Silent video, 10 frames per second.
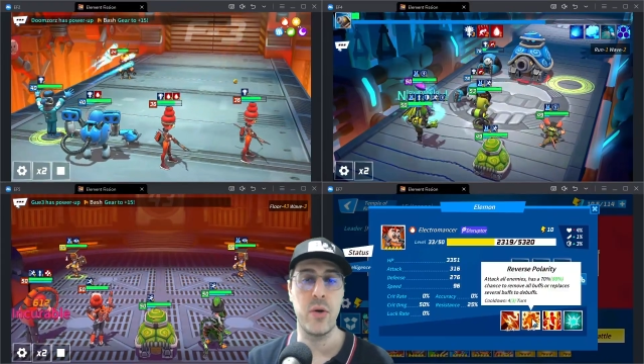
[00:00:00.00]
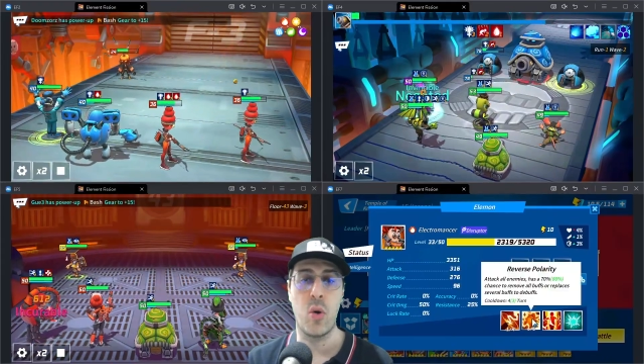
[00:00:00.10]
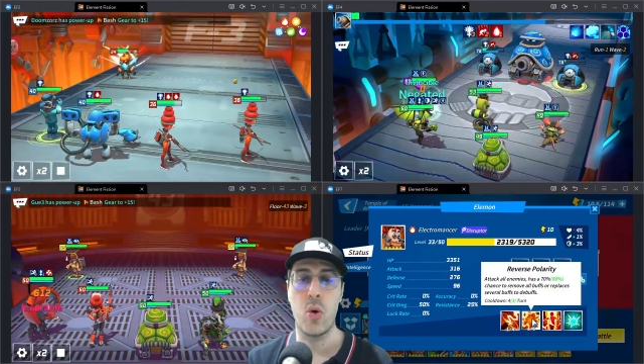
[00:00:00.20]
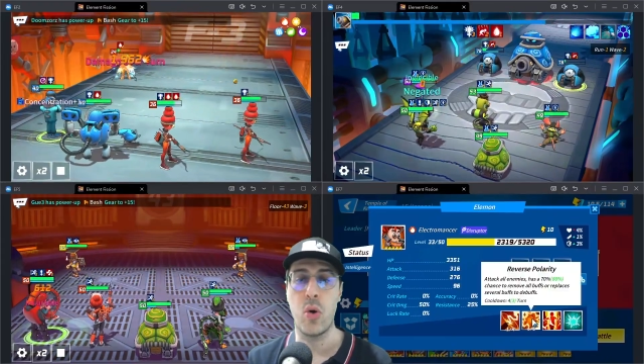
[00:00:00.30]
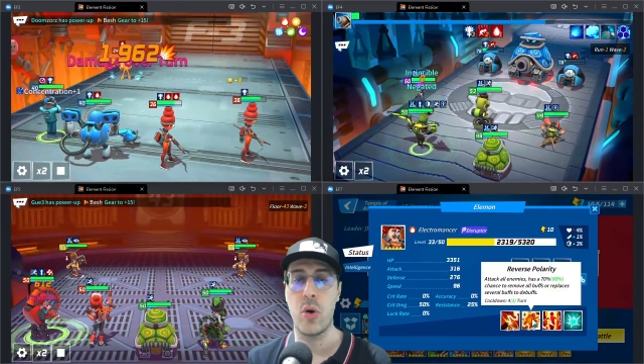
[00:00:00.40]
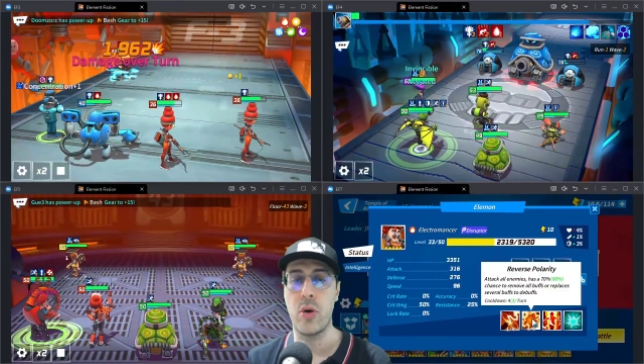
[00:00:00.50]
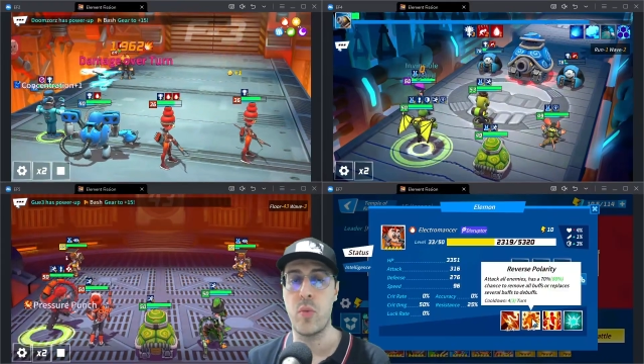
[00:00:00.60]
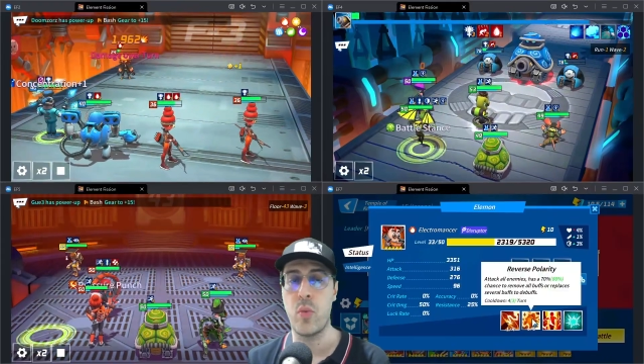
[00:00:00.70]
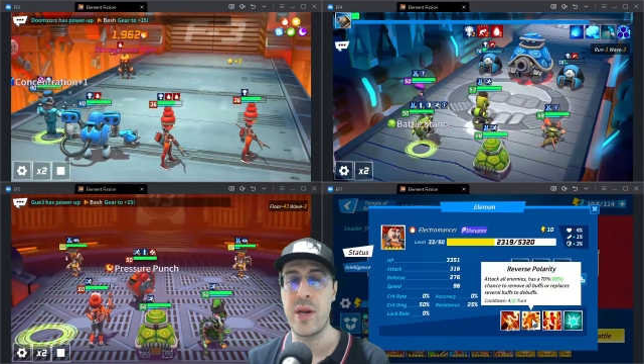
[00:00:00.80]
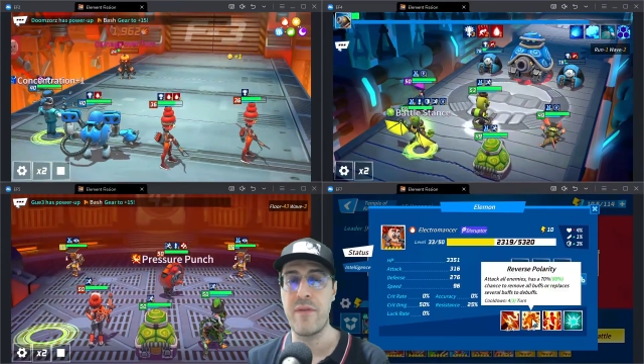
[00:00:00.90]
or
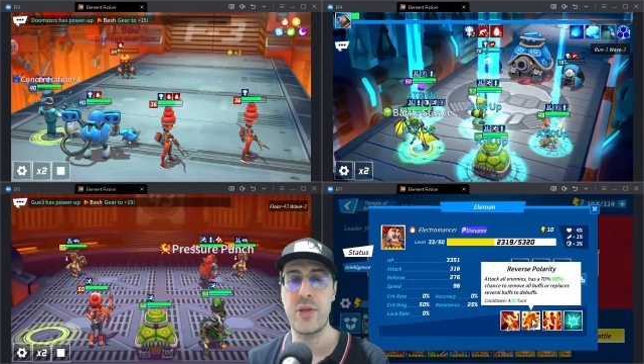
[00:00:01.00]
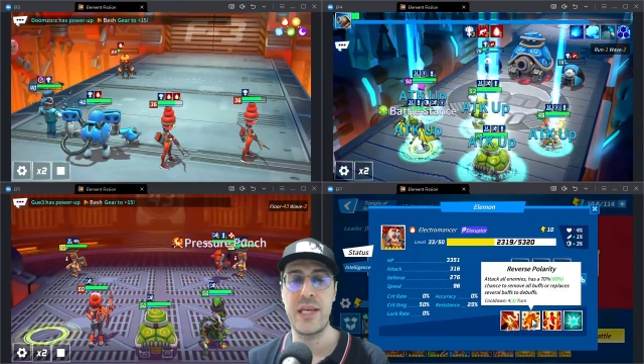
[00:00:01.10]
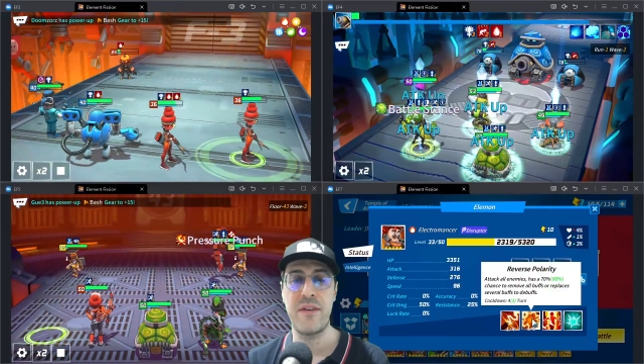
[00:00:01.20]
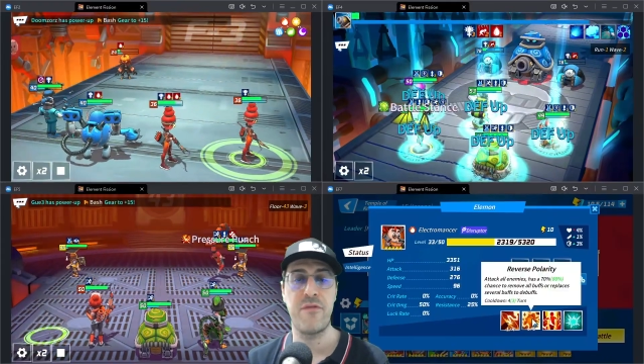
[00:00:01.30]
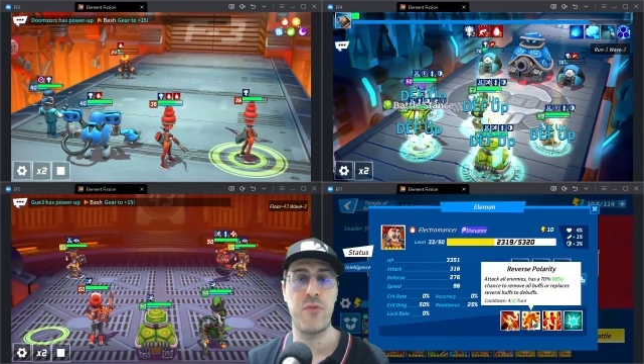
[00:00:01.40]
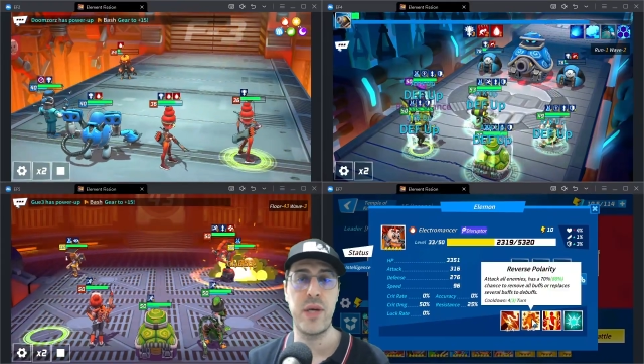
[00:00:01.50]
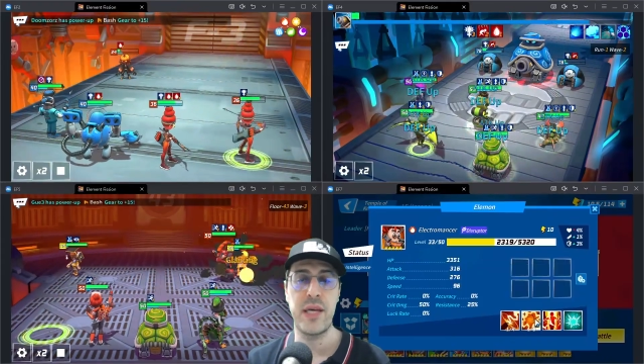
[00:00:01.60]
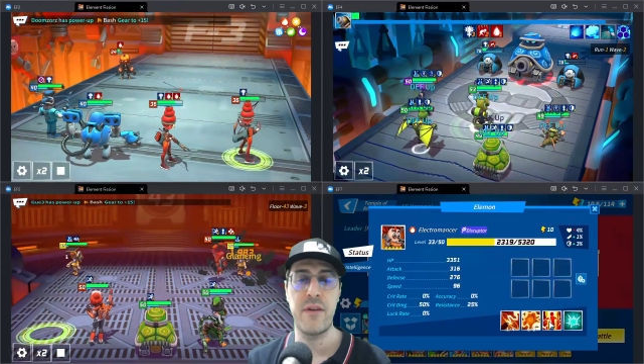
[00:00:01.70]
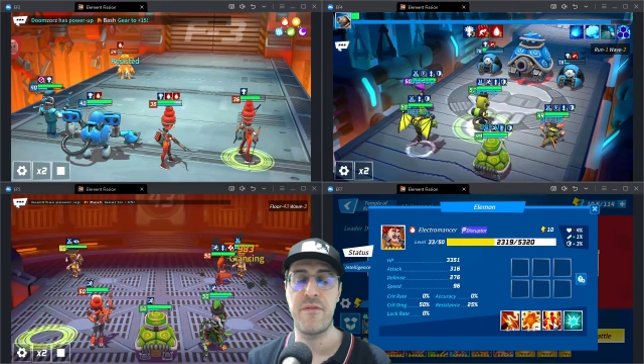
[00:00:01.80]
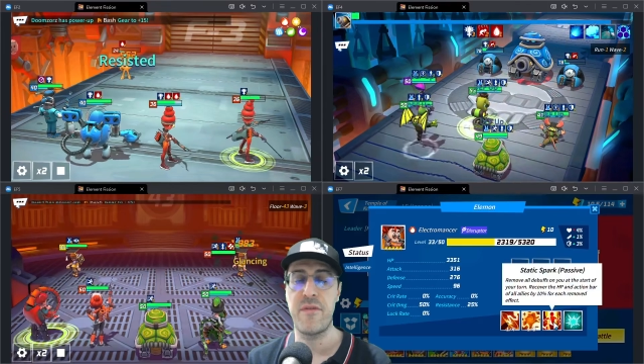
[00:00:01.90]
whenever they give free gift